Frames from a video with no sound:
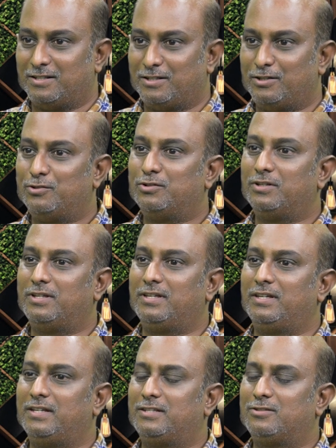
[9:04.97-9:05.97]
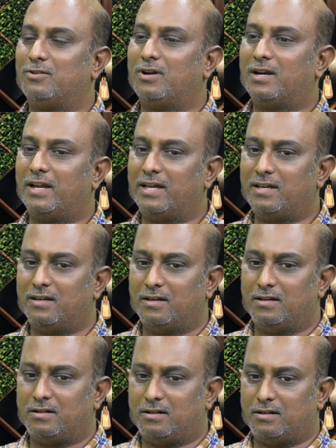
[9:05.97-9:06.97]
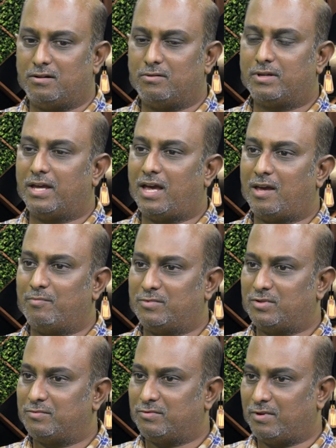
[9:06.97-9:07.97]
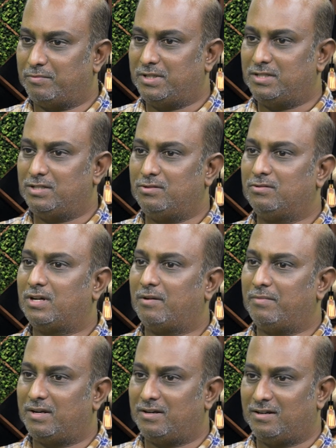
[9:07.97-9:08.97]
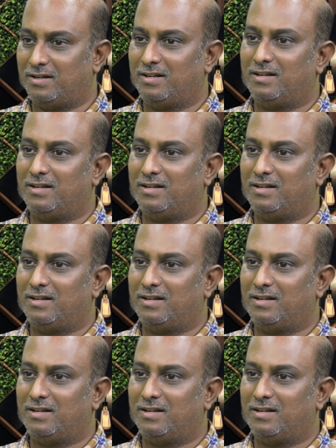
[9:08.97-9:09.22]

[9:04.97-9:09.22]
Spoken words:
It's not like, okay, I am some Swamiji, you come and